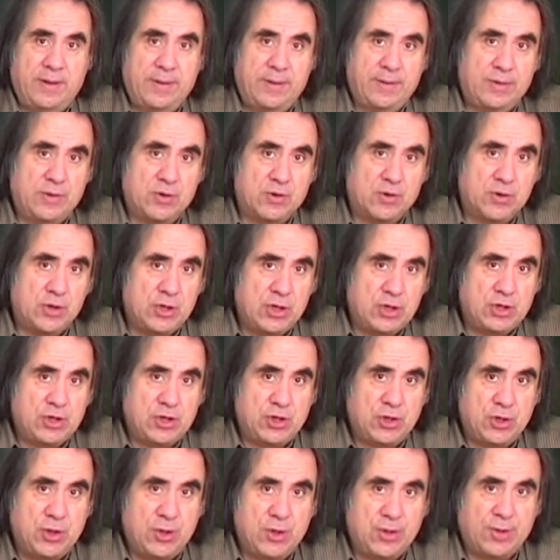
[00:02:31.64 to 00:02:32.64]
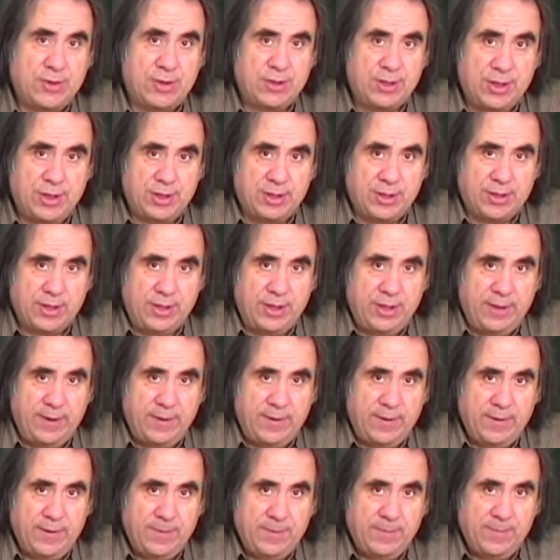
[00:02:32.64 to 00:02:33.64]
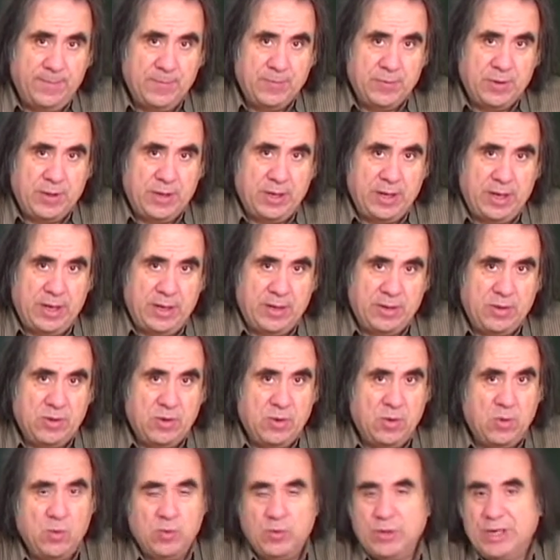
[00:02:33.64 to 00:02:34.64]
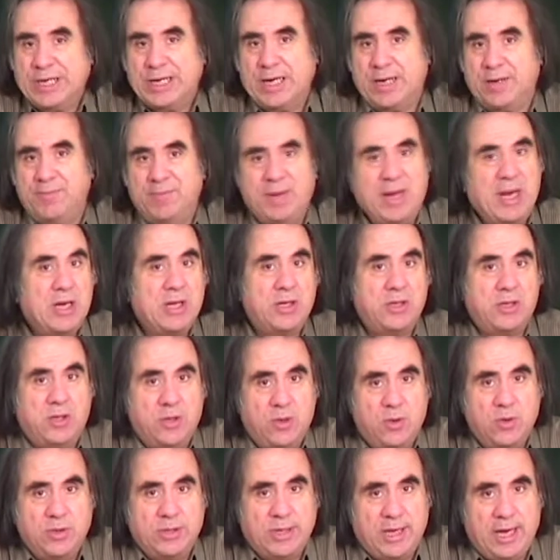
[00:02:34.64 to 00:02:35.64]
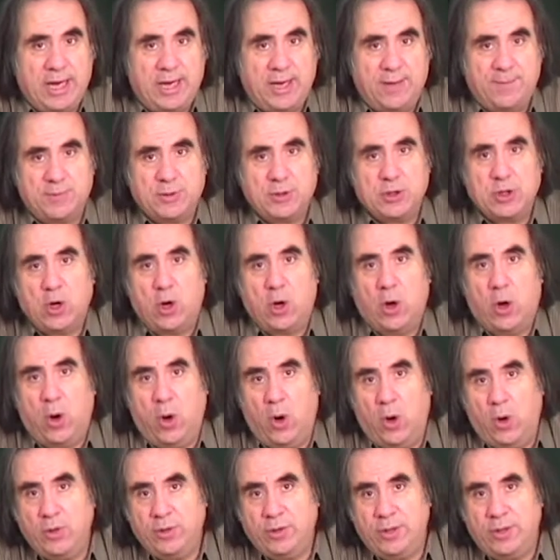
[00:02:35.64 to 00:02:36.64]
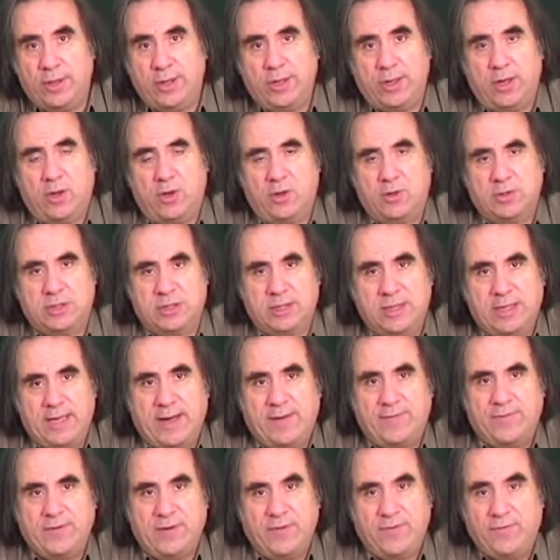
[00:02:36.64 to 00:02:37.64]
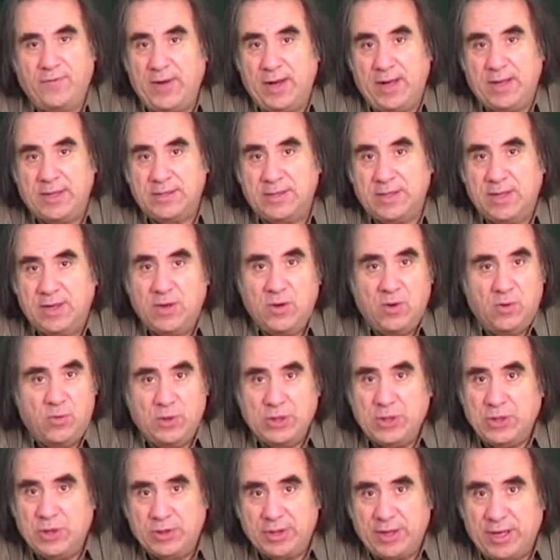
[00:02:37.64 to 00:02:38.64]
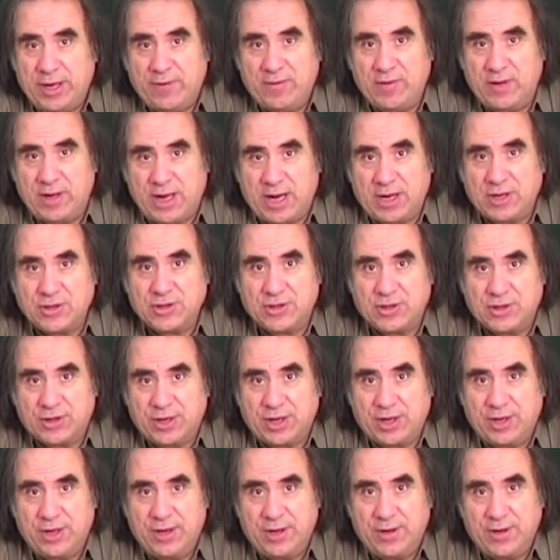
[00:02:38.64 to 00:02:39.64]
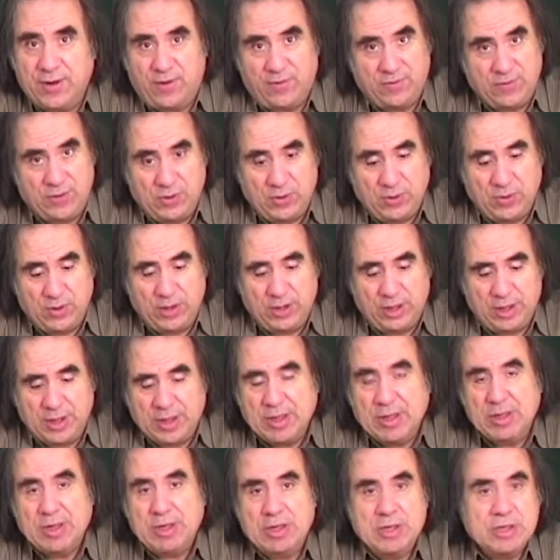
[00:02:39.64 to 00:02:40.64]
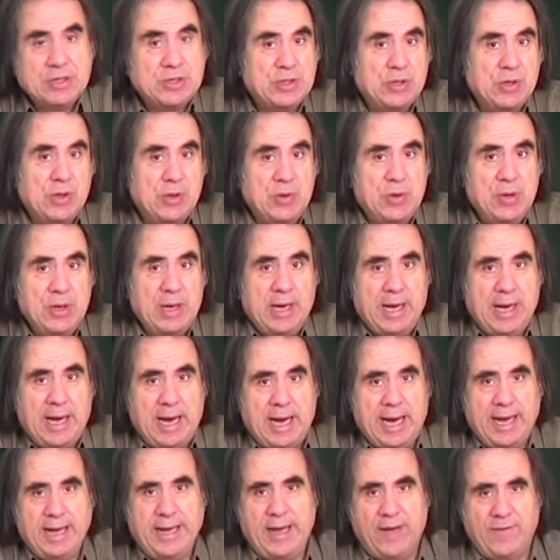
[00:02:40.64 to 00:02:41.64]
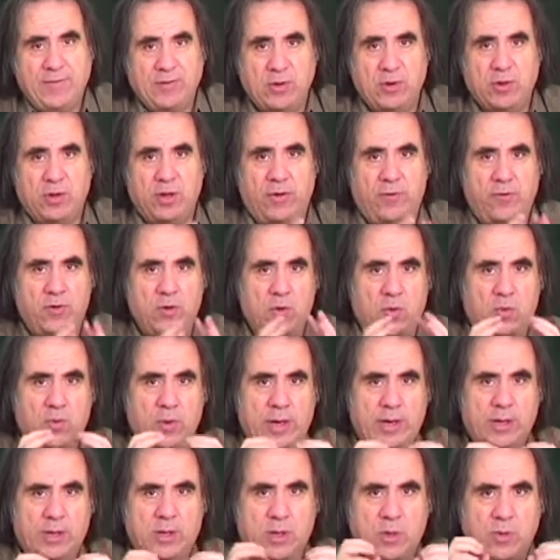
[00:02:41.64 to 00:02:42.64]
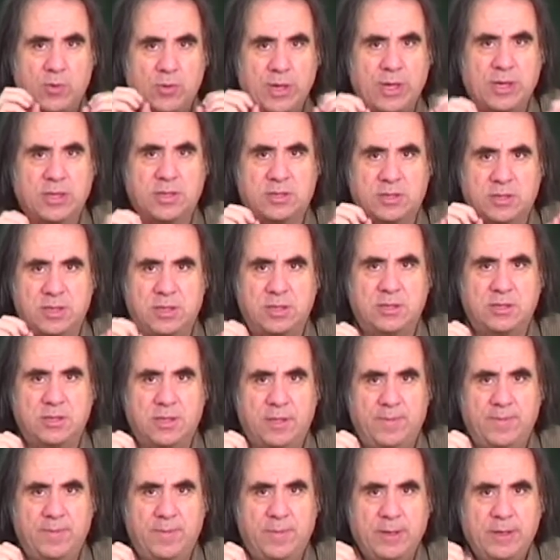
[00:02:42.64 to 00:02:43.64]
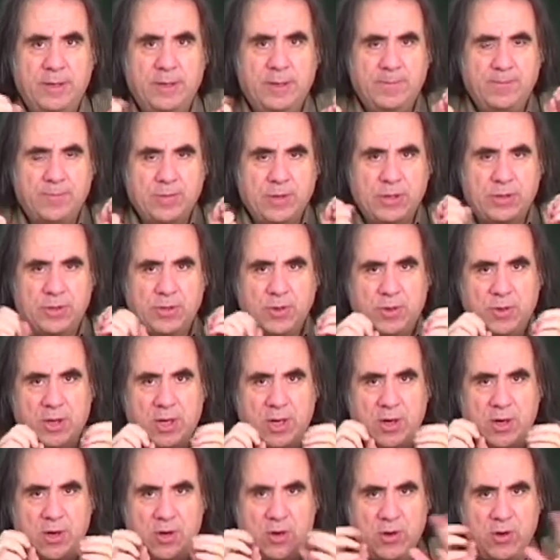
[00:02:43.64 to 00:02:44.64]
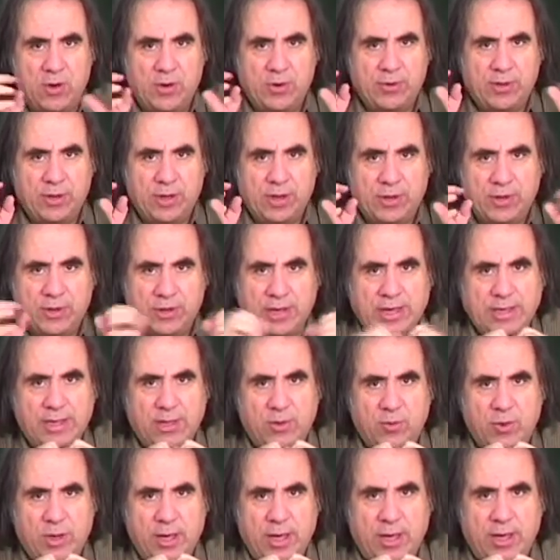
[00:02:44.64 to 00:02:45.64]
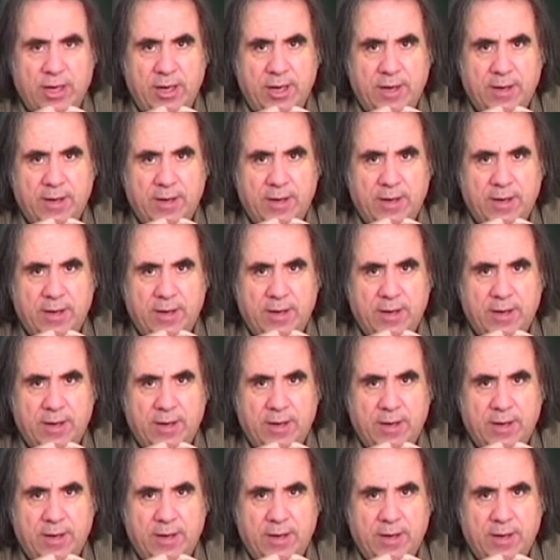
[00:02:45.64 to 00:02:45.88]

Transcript: rich theory, and we can make two tapes only on Slav defense. We don't have luxury of doing it. So I have to give you one quick system that you can learn right away,